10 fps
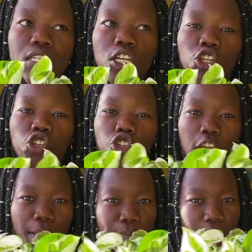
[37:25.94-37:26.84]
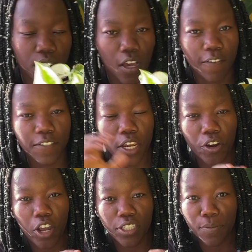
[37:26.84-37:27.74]
shapes of
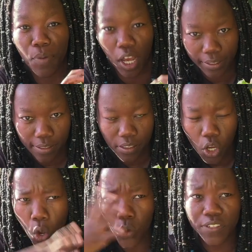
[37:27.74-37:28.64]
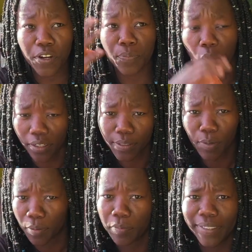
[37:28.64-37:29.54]
terracotta pots, or different pots
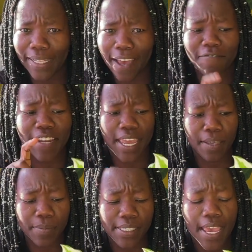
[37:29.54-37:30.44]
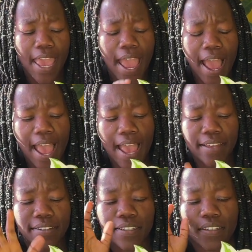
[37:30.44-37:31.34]
probably have names.
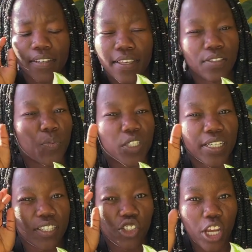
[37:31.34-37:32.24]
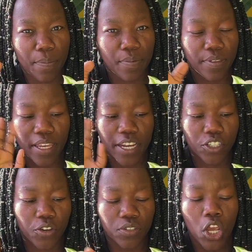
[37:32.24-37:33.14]
And there's a particular shape that I
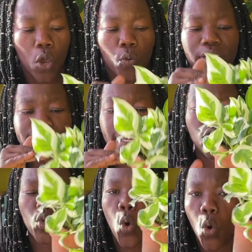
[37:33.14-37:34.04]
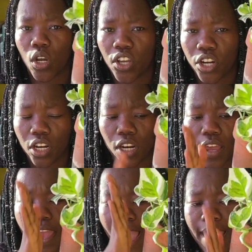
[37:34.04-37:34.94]
don't, where it's like taller
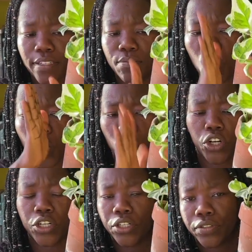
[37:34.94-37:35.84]
and more,